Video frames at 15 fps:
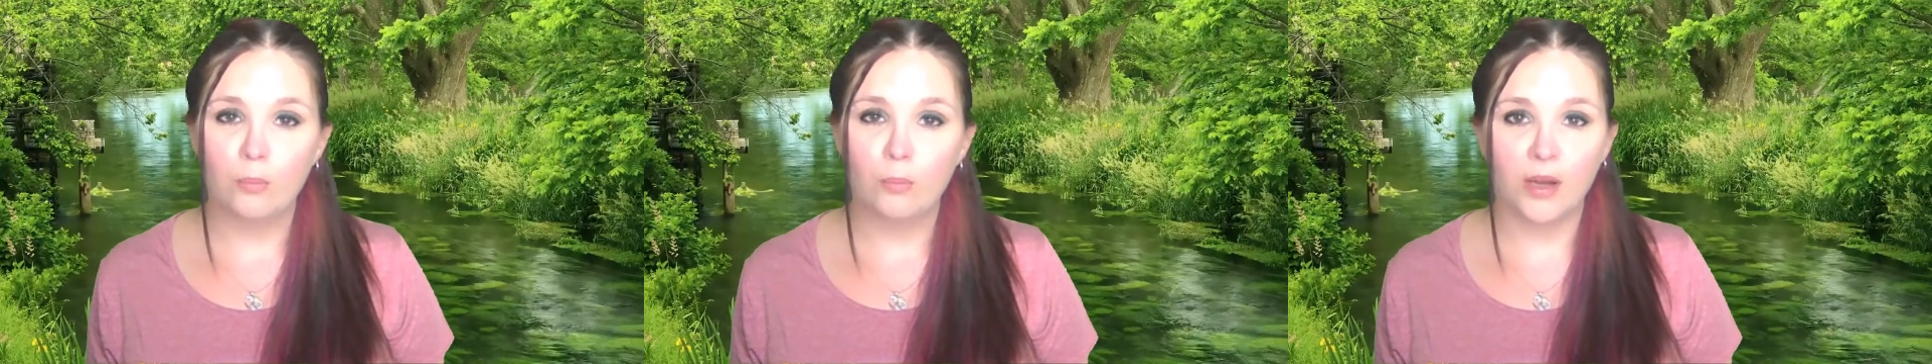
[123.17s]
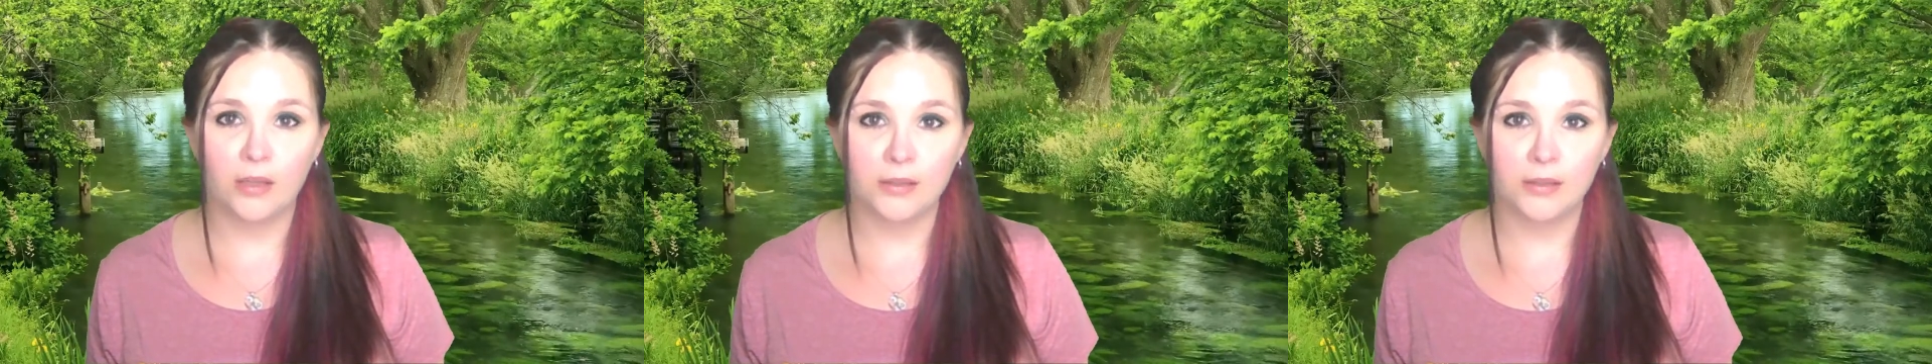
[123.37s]

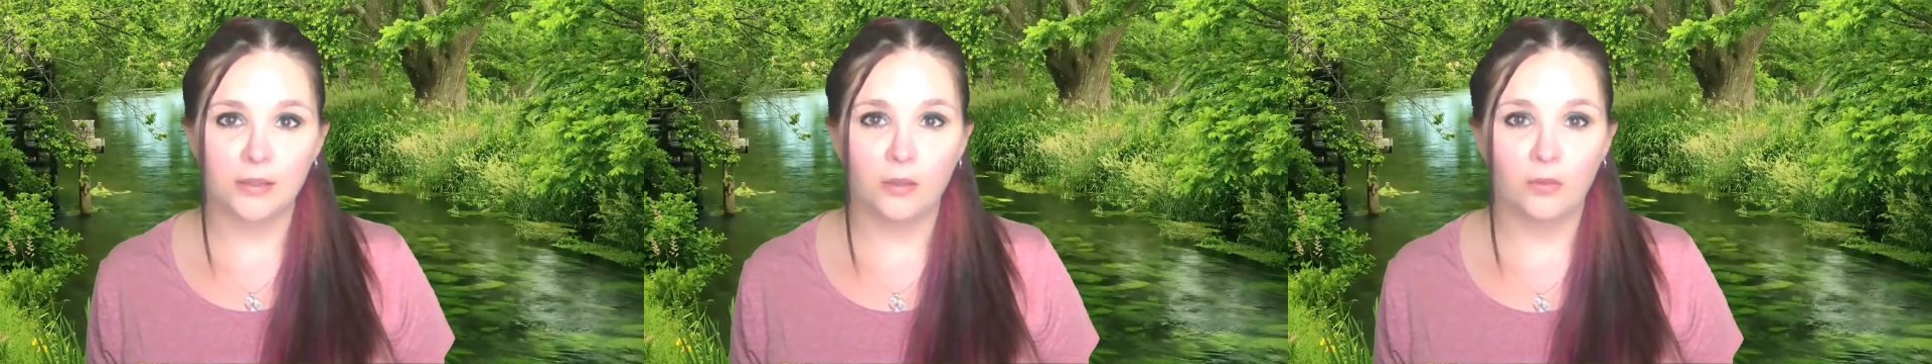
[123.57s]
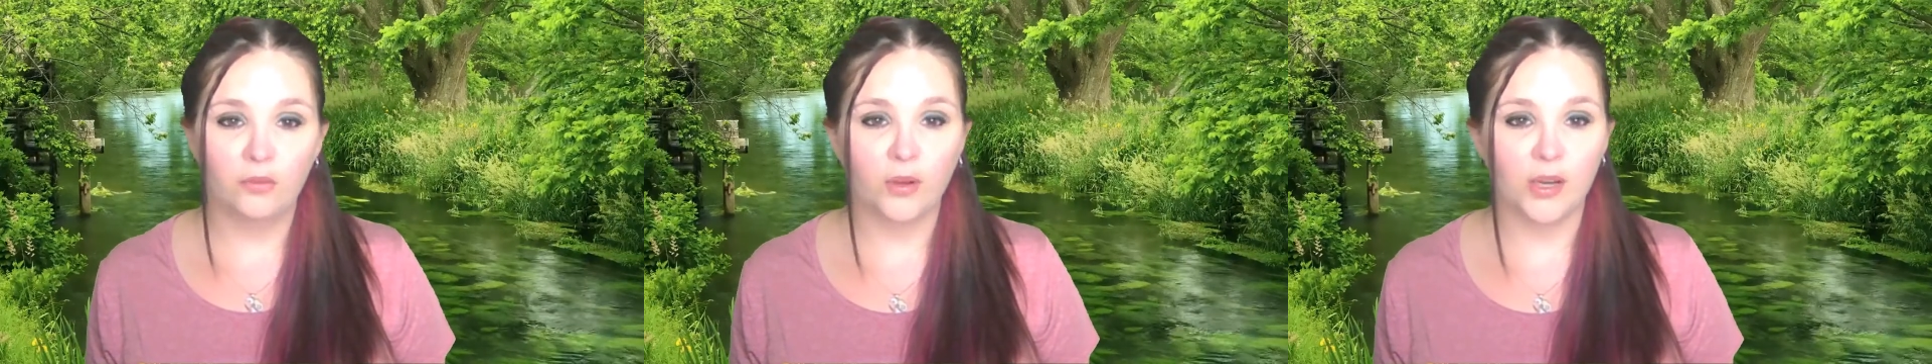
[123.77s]

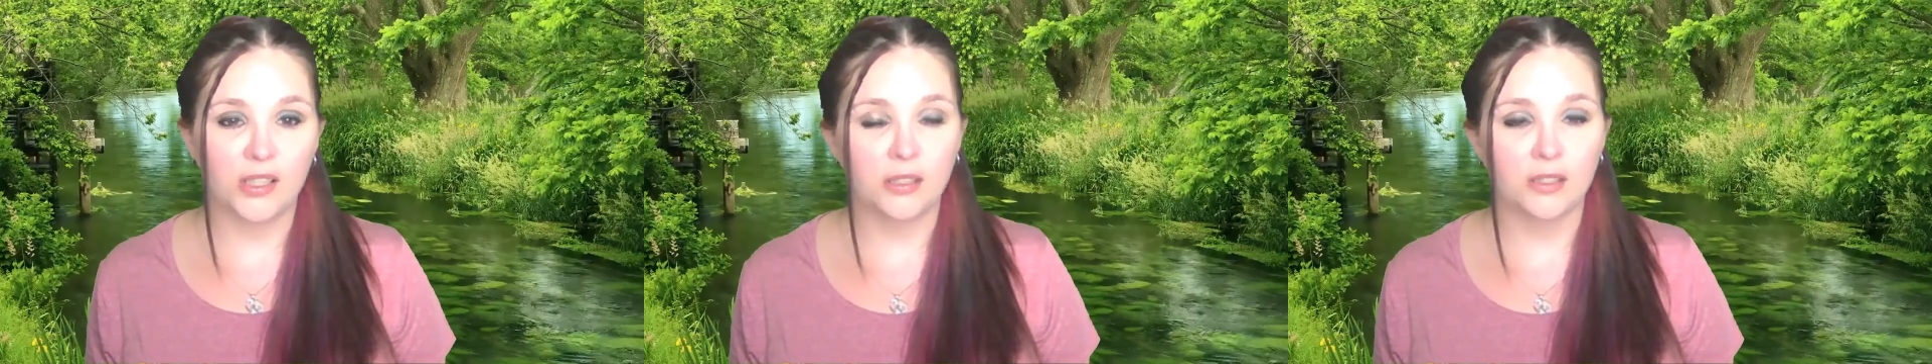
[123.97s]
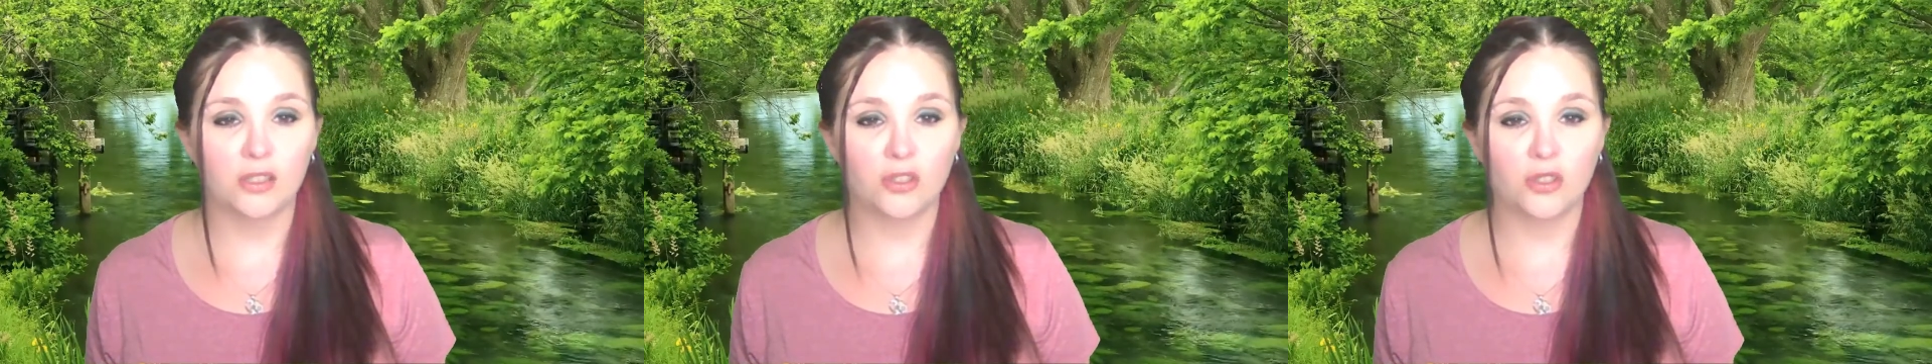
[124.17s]
but
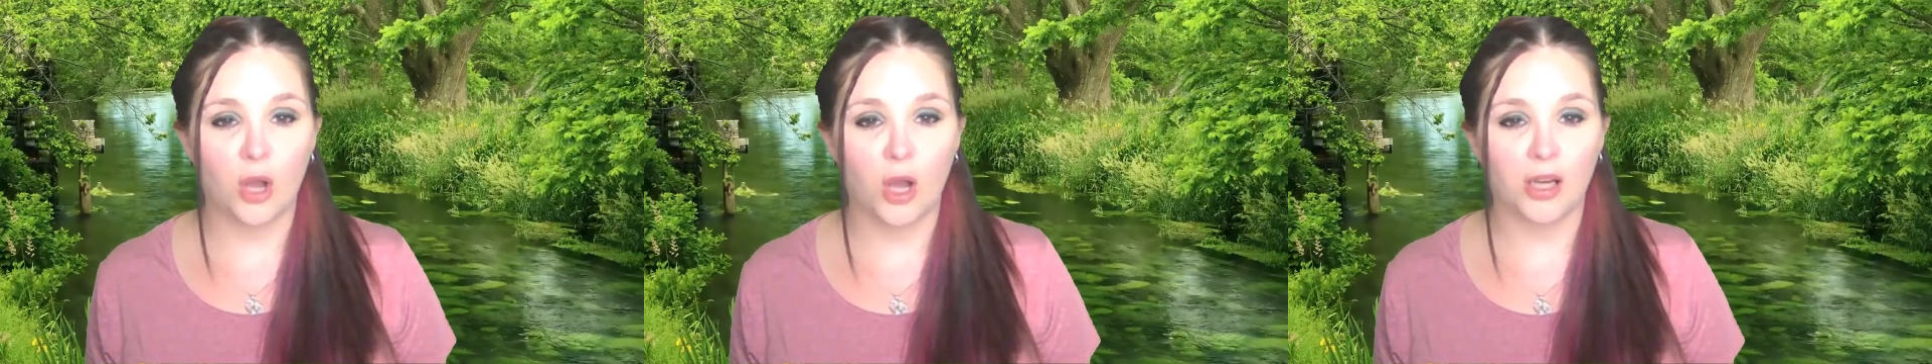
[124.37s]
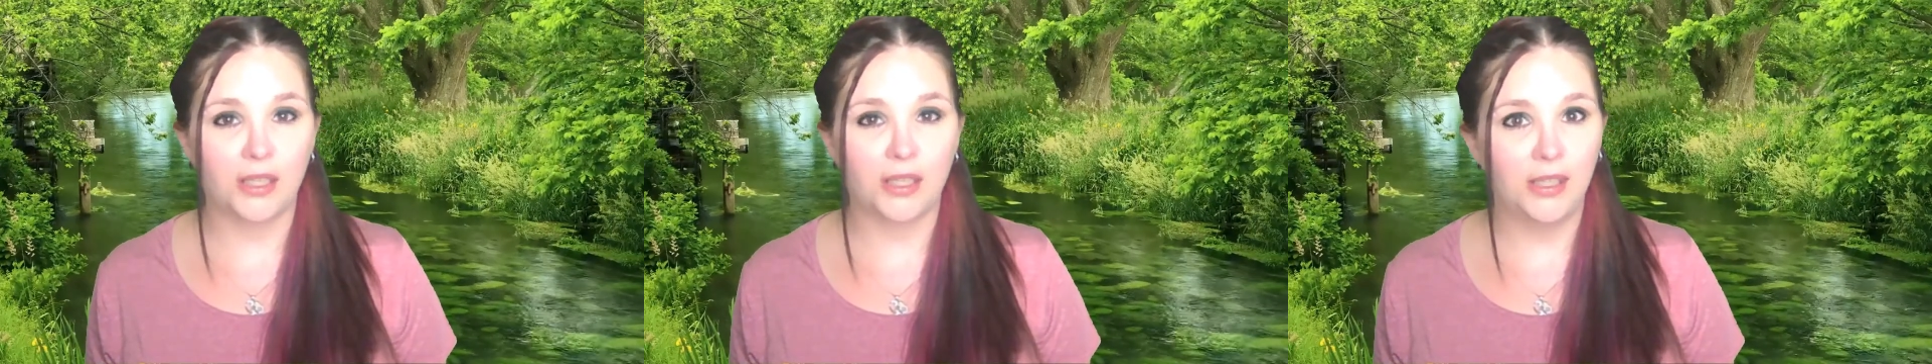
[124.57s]
Francis Scott